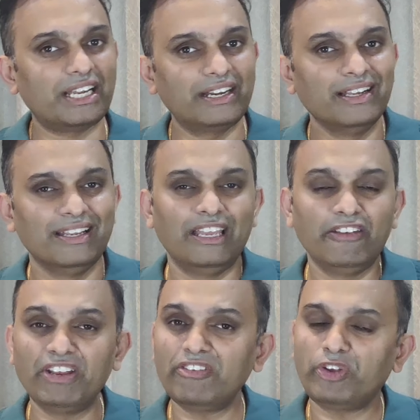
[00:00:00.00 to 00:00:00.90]
And
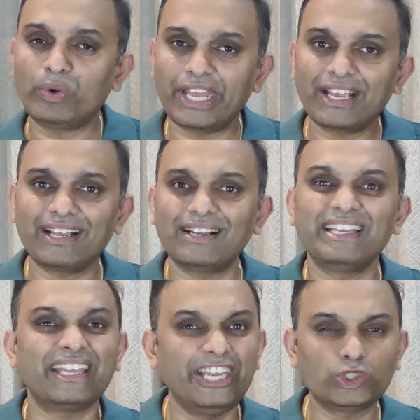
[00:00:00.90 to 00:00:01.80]
even if you take
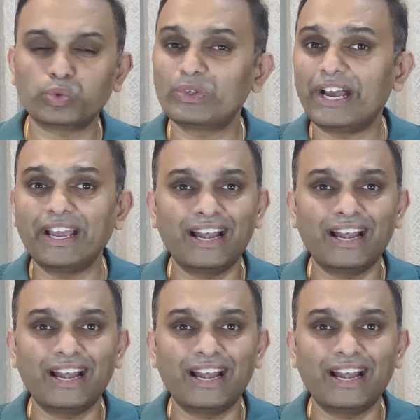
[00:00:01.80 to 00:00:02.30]
each guy,